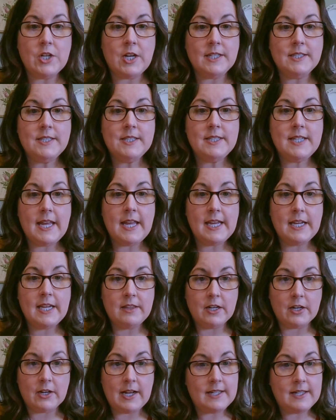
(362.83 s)
just
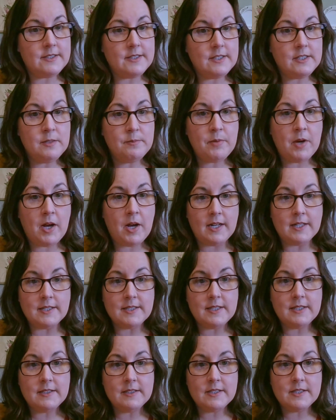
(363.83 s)
take their Etsy
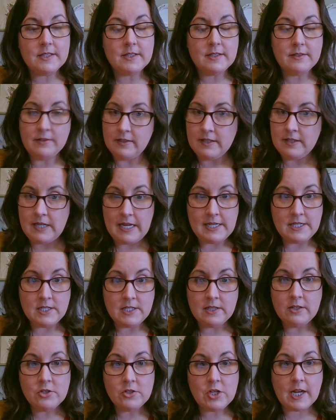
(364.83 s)
deposits
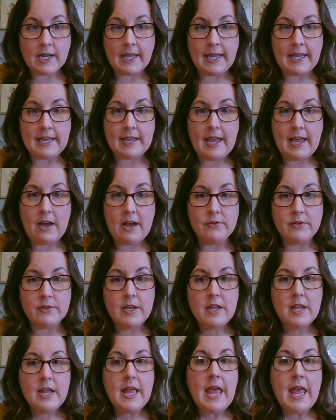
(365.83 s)
into their checking account,
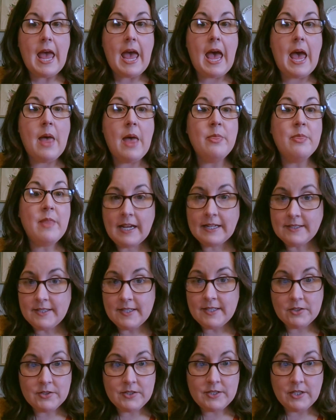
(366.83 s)
and that's
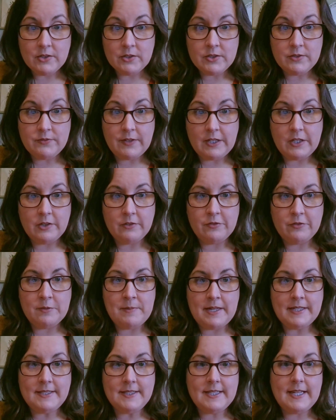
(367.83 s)
their sales figure from
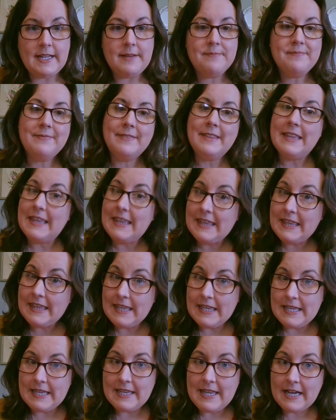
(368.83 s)
Etsy.
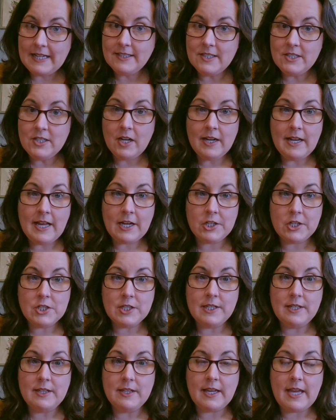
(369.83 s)
That's not
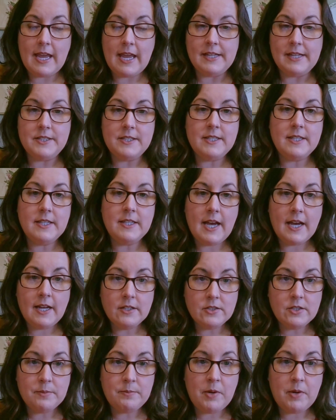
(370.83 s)
actually the case.
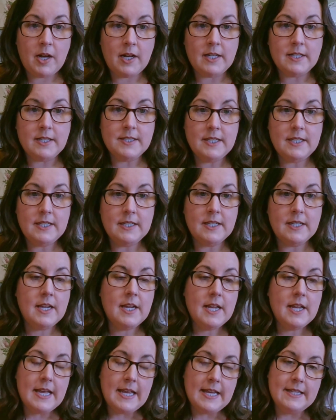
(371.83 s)
That deposit
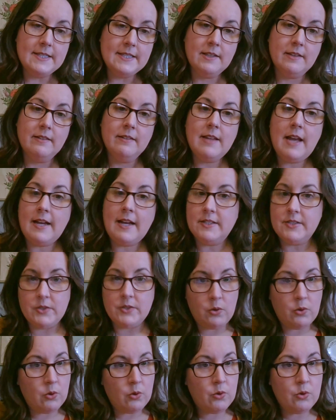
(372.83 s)
is less
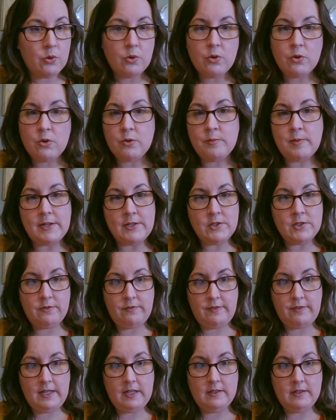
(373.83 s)
a whole bunch
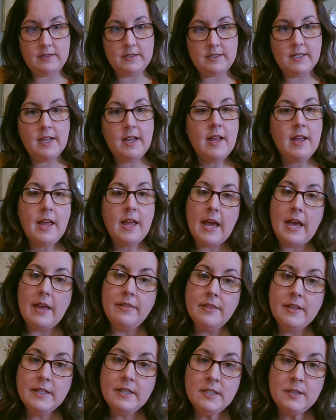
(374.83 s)
of fees.
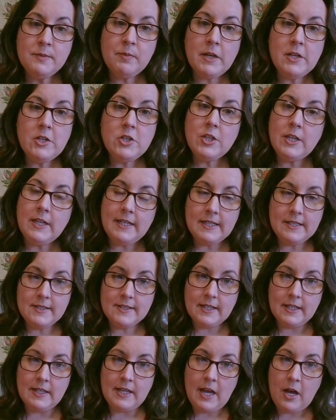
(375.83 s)
And this spreadsheet
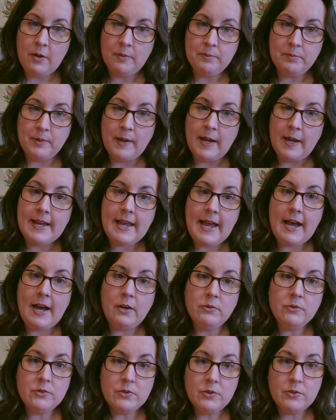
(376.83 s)
is going to help break
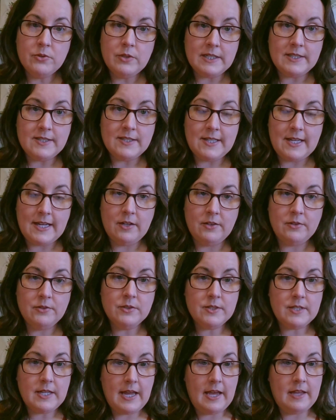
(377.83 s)
out the
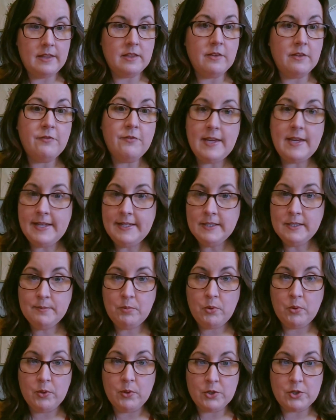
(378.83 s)
sales and the fees
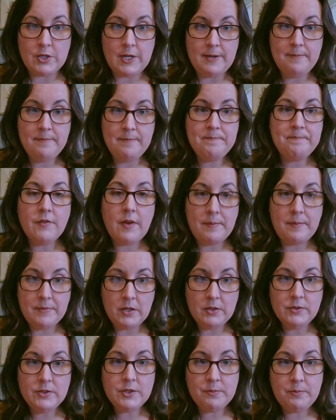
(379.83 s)
portion from
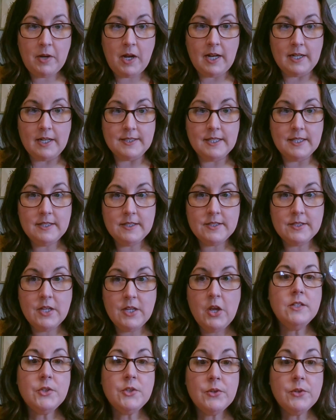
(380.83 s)
those deposits
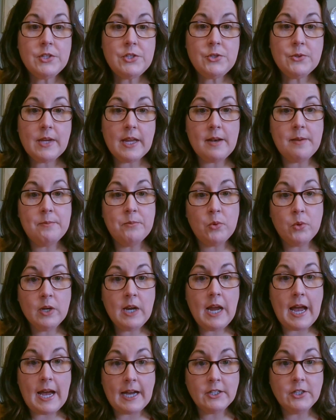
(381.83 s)
so that you get a
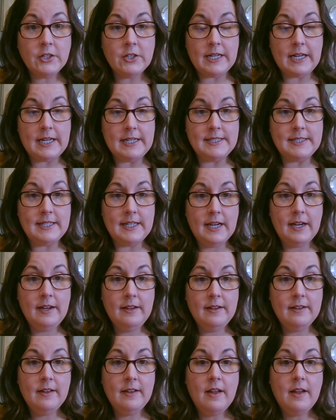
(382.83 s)
more accurate idea